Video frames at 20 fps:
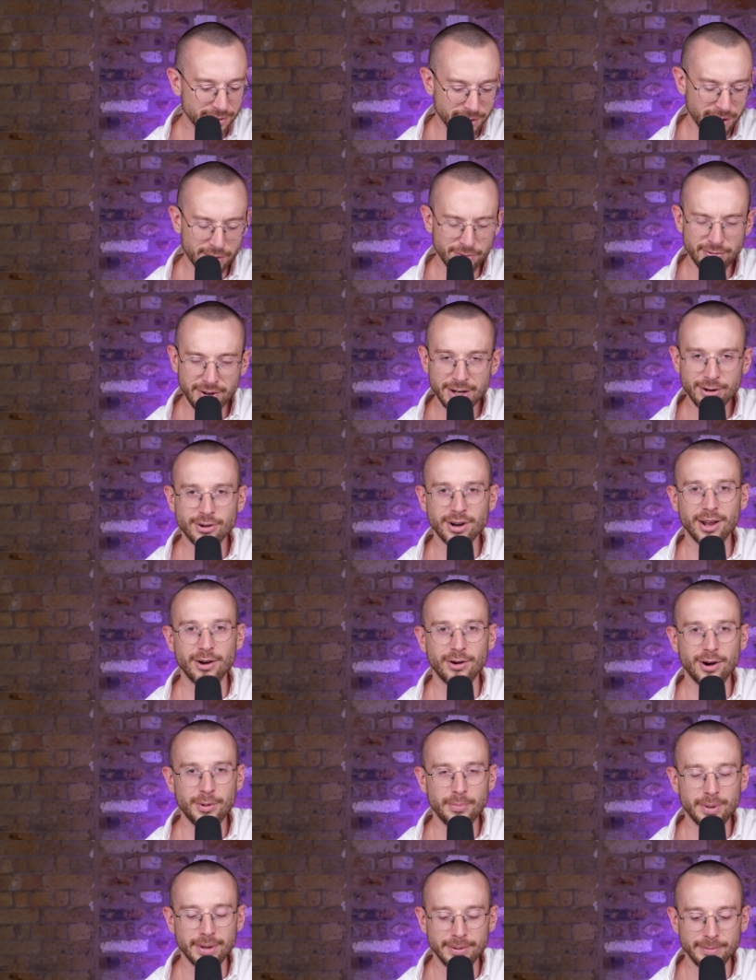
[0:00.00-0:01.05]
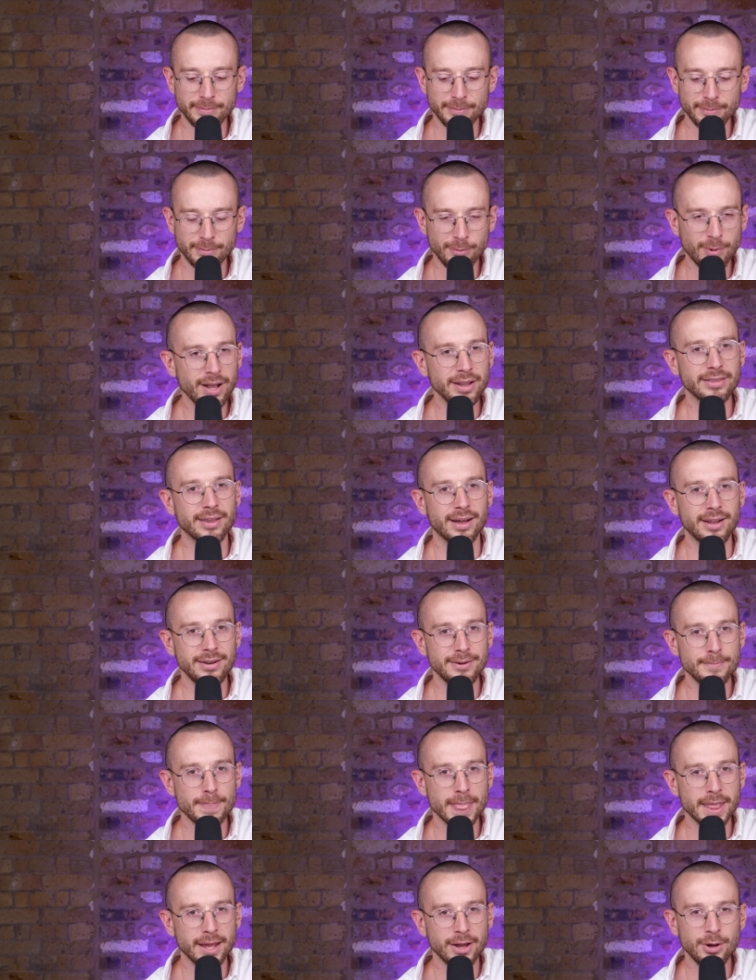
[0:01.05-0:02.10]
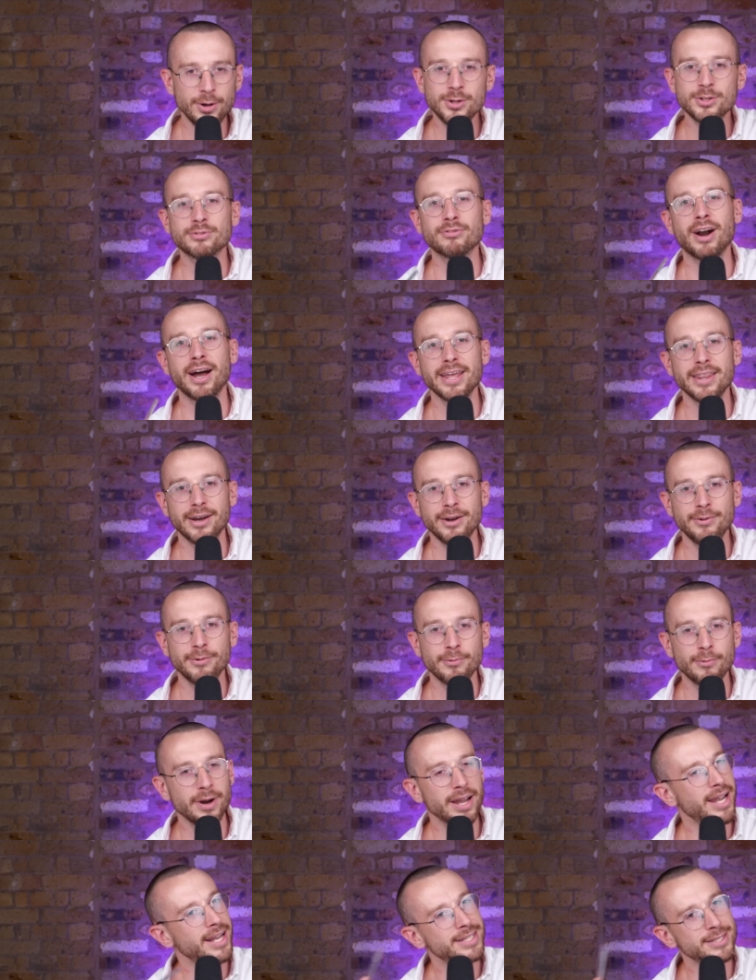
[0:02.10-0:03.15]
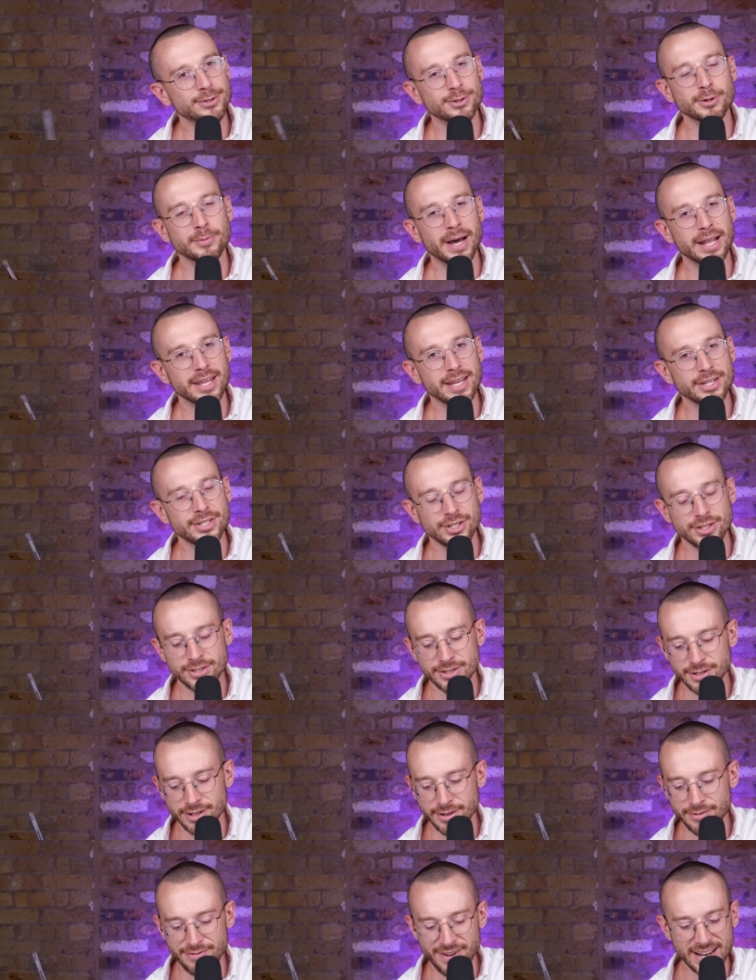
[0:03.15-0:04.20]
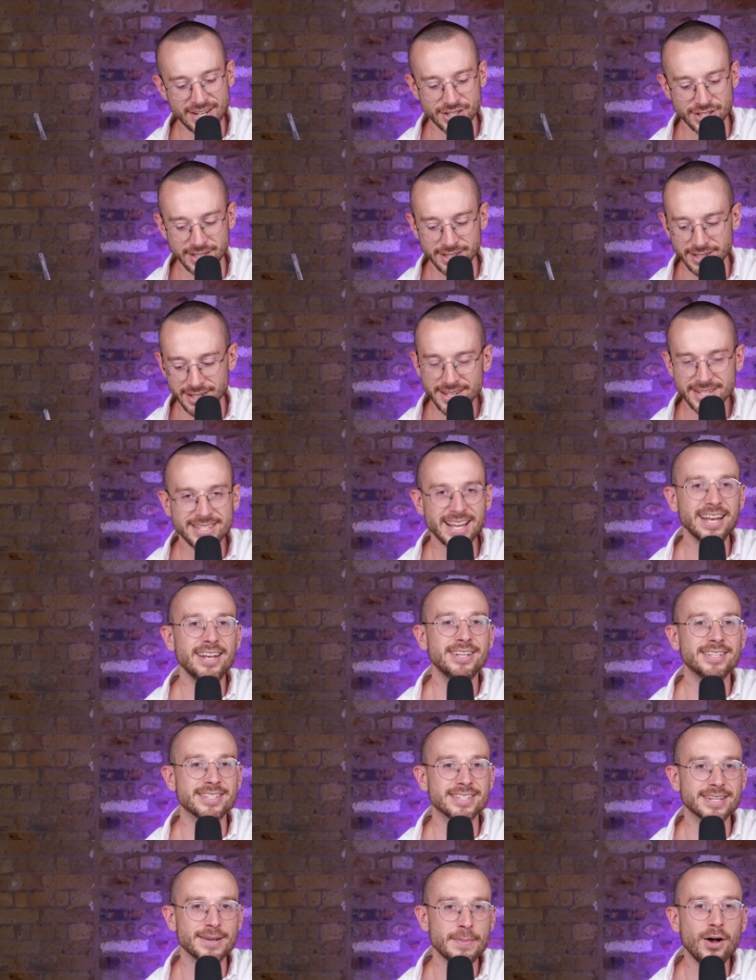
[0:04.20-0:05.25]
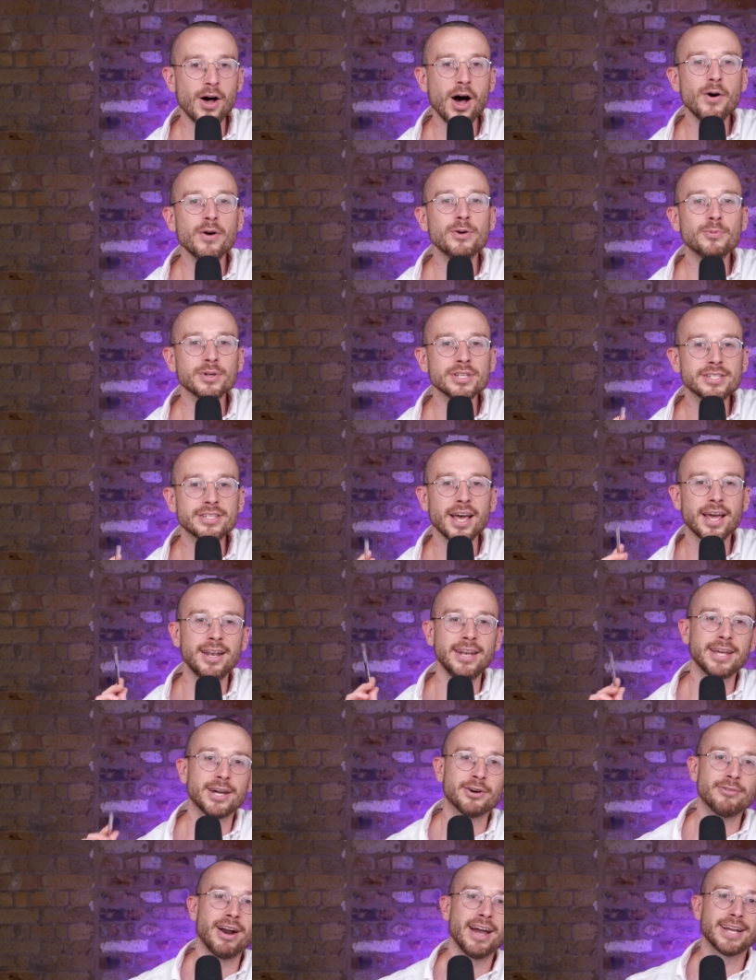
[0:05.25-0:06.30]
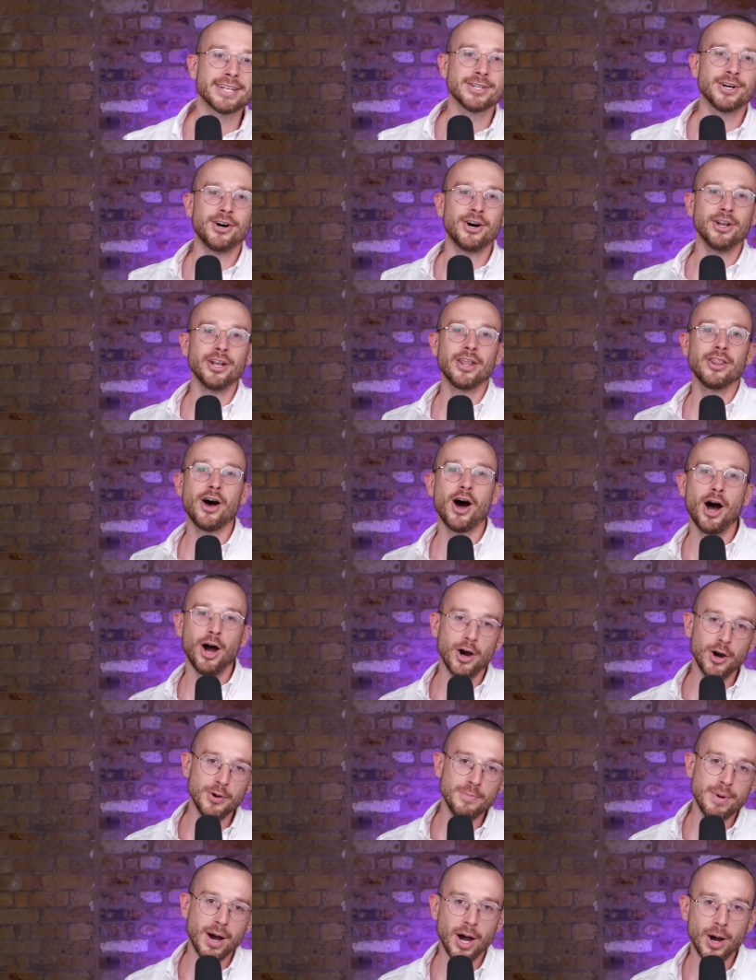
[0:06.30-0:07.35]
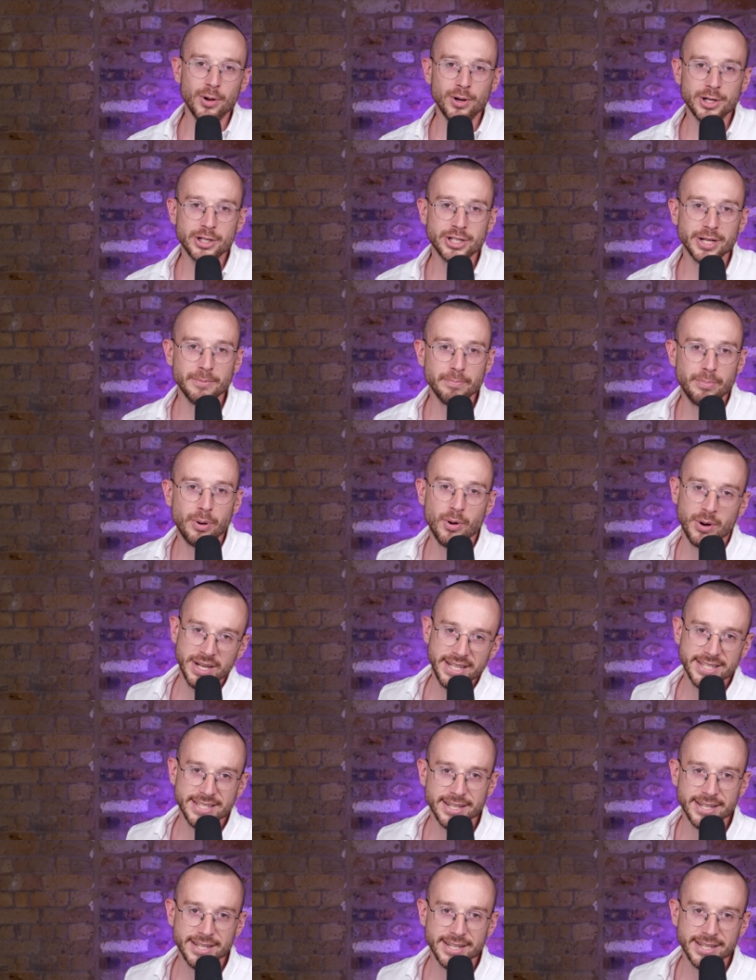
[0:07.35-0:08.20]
Real glow up. Well done. Who's right, though? We're here to talk about the issues, not the fashion sense. Owen was certainly correct on the home ownership point.